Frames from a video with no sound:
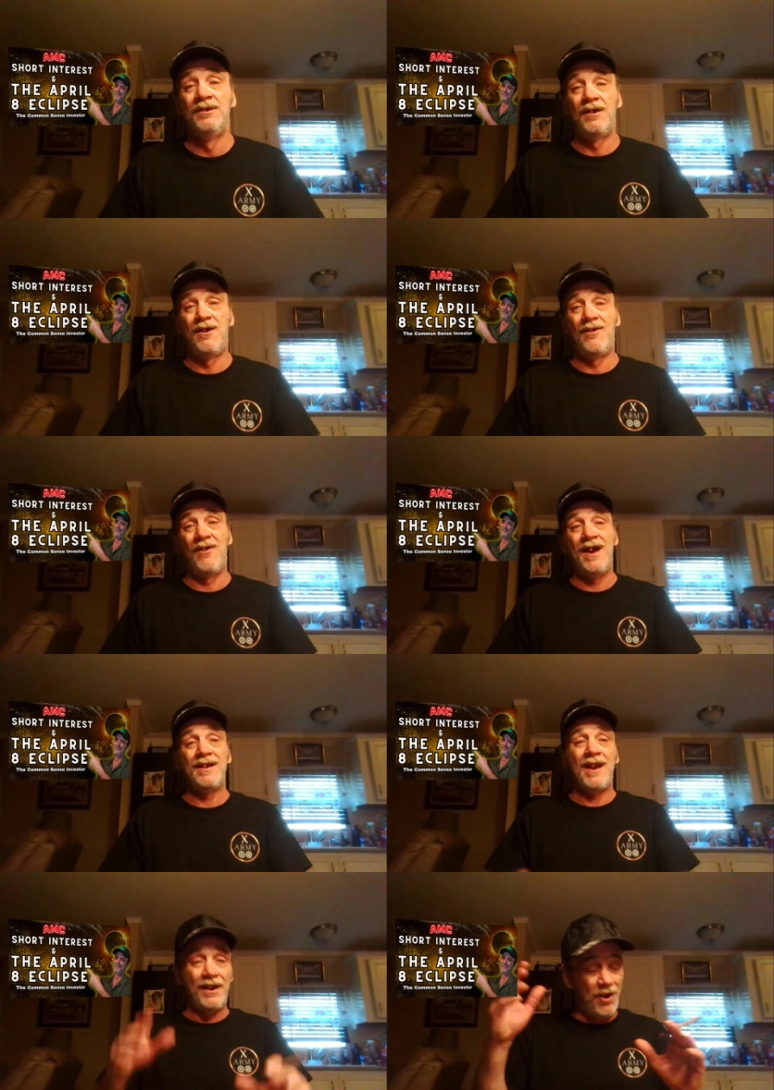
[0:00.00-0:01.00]
All right,
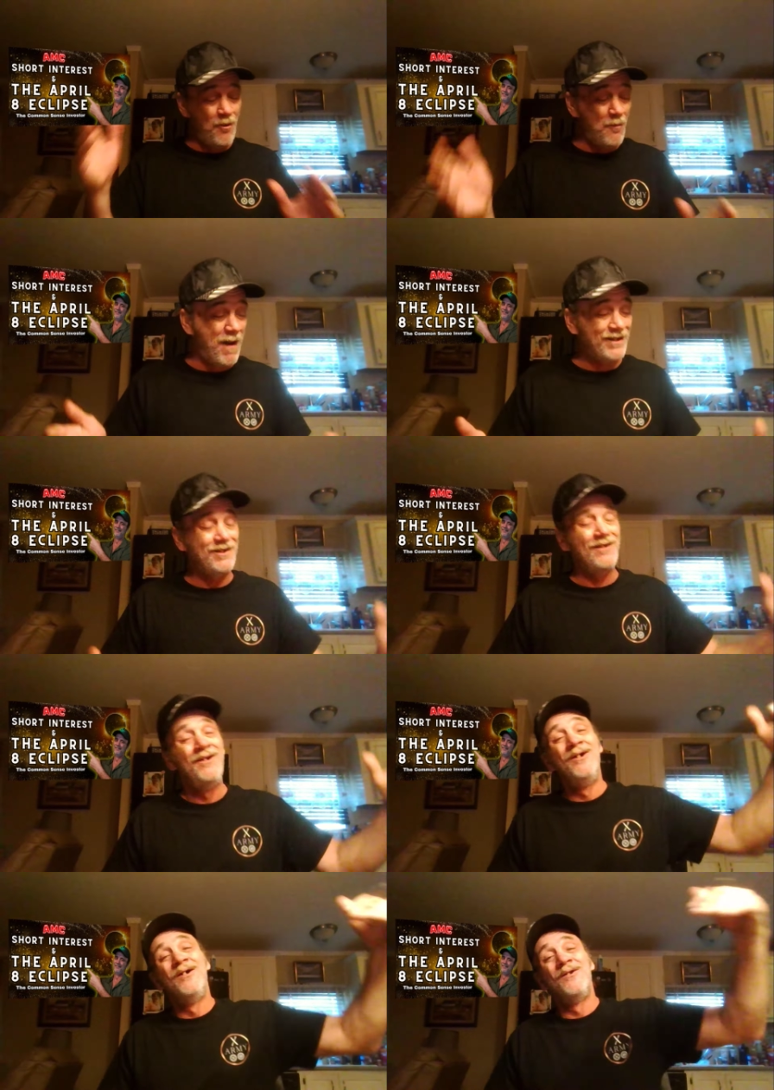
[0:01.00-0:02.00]
and I know about the,
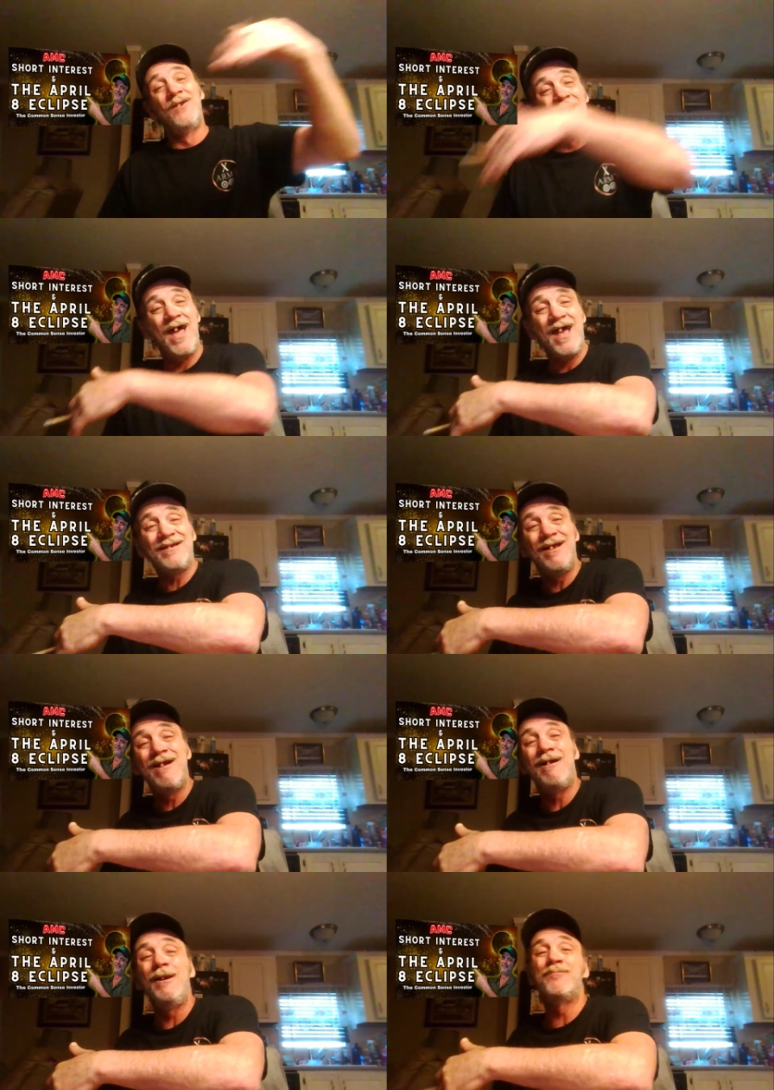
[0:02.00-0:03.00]
the last
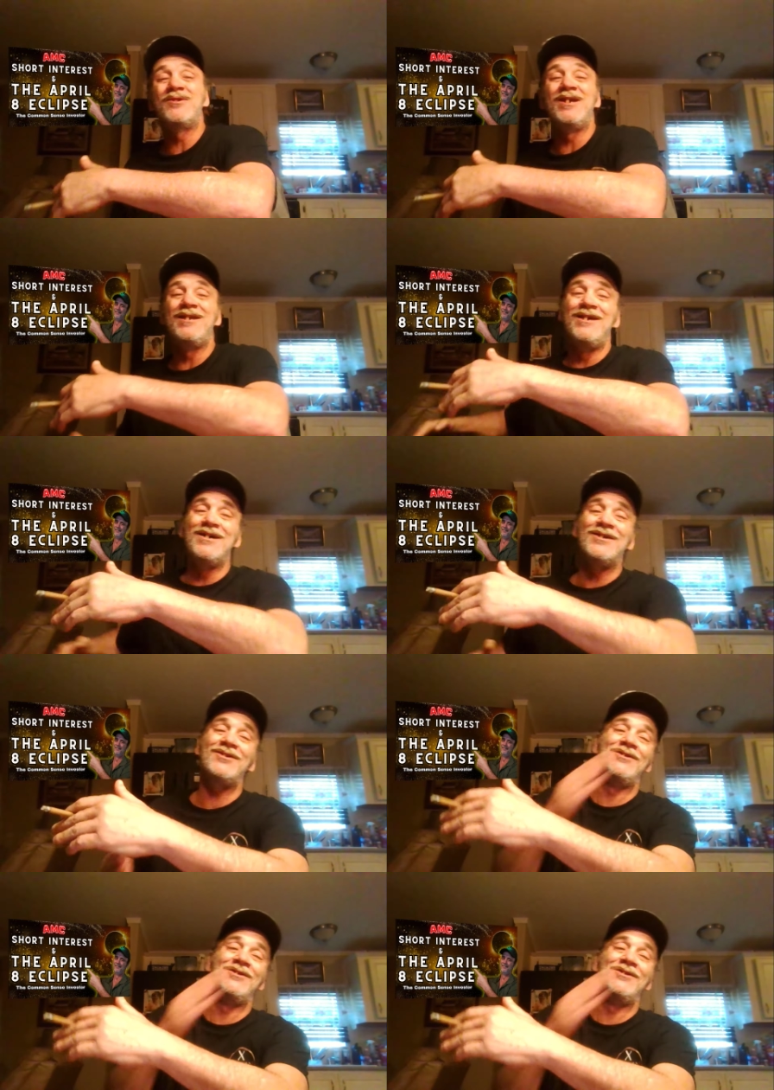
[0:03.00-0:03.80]
eclipse did this,